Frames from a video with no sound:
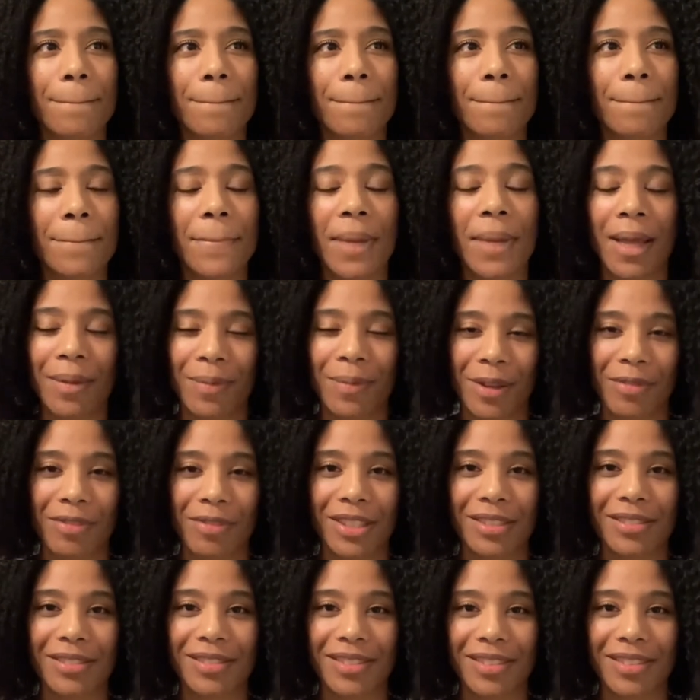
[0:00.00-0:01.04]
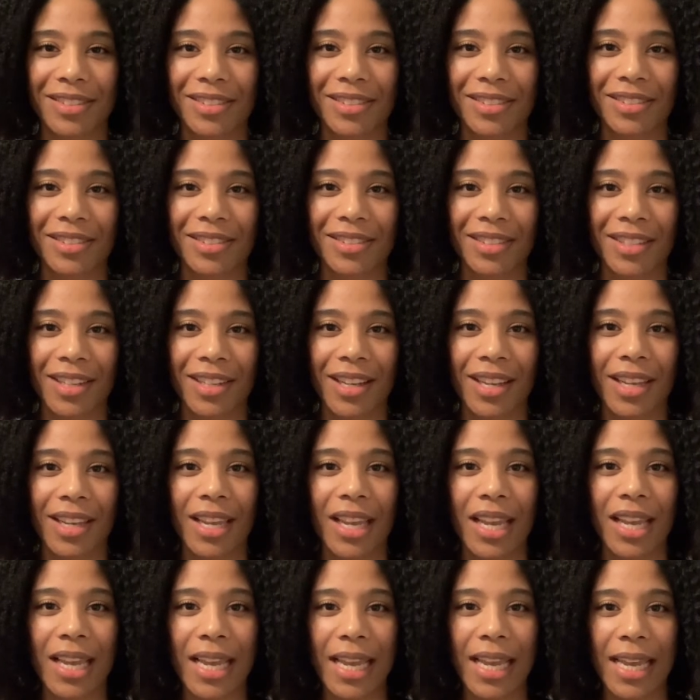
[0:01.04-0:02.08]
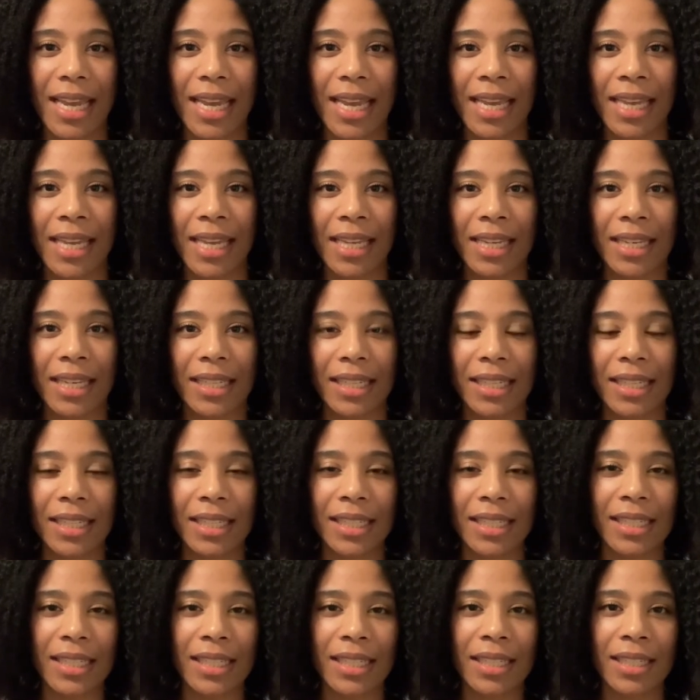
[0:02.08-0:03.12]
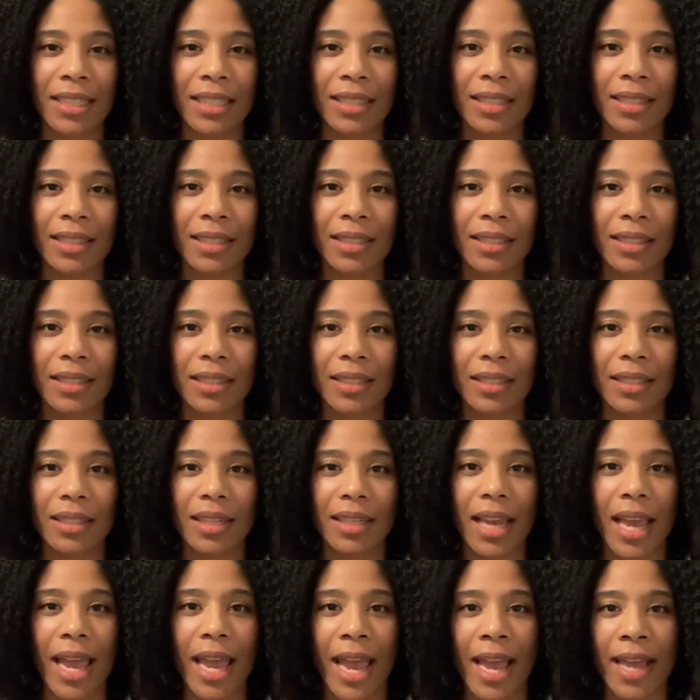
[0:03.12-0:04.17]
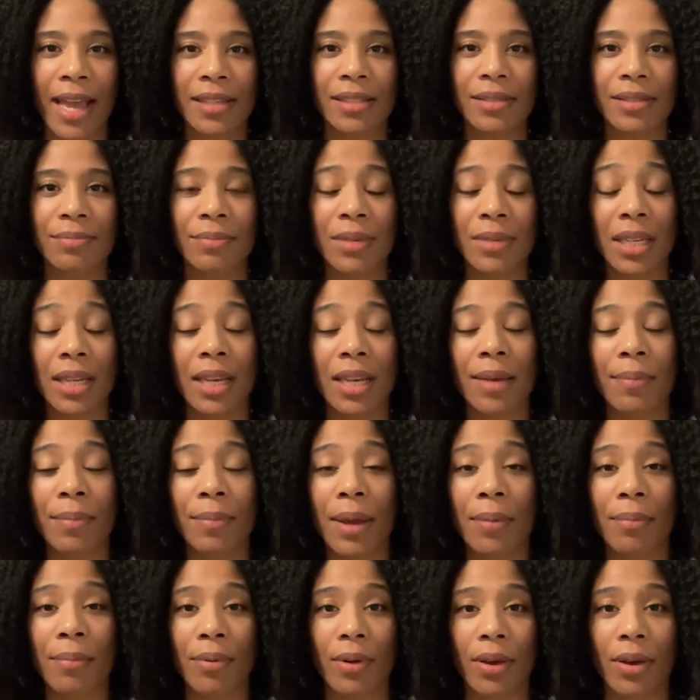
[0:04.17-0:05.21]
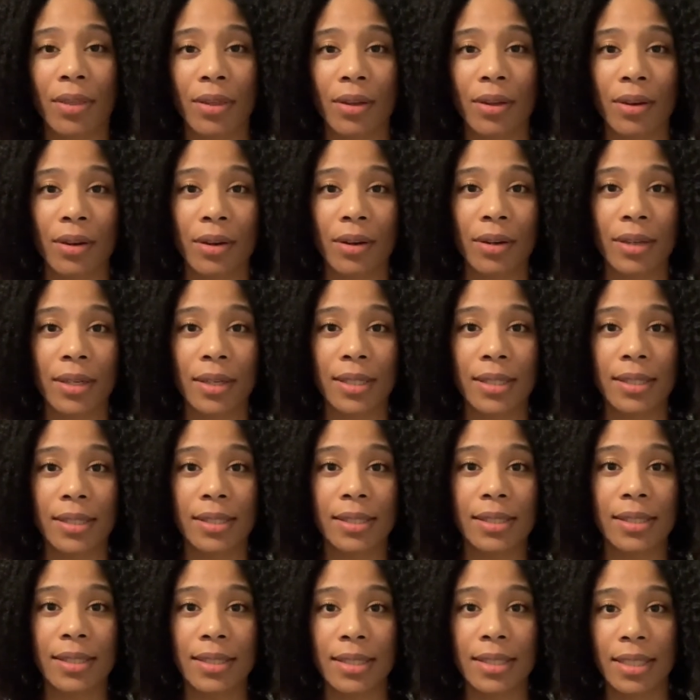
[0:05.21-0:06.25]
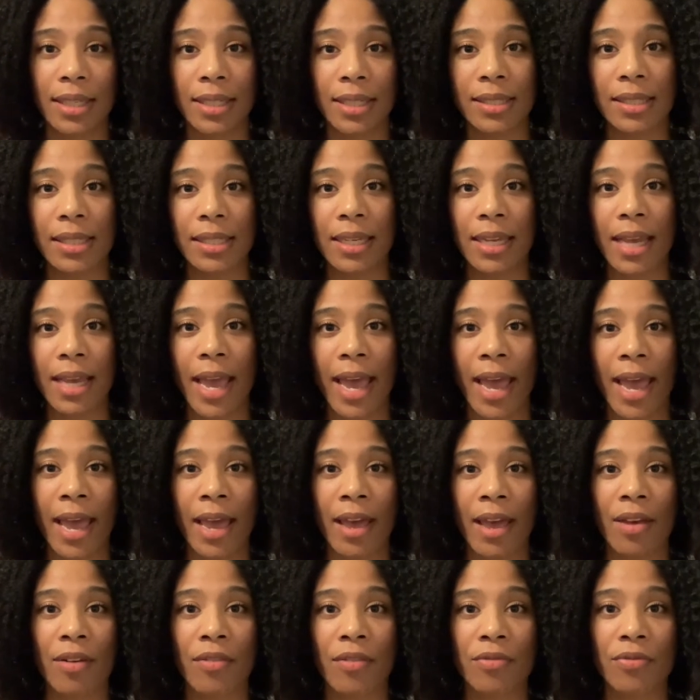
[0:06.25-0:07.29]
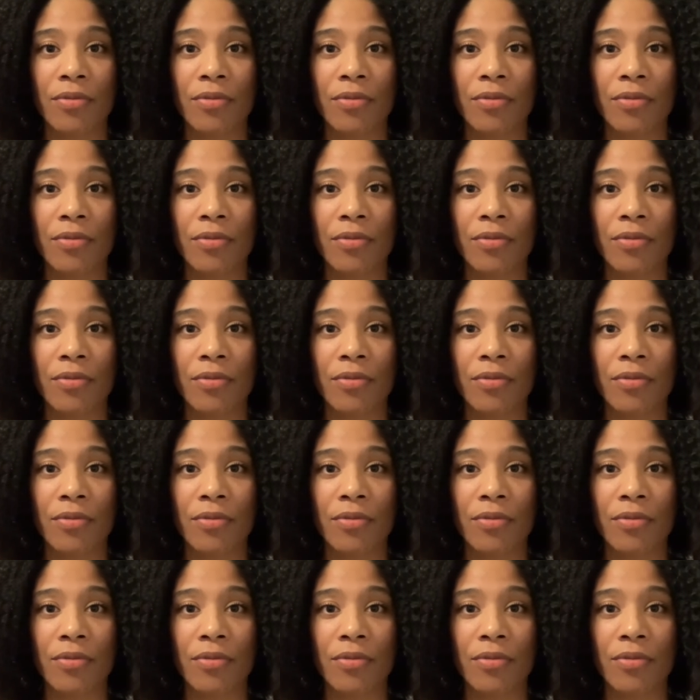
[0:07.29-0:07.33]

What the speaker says: Bob Evans, and he asked me and my brother, does he have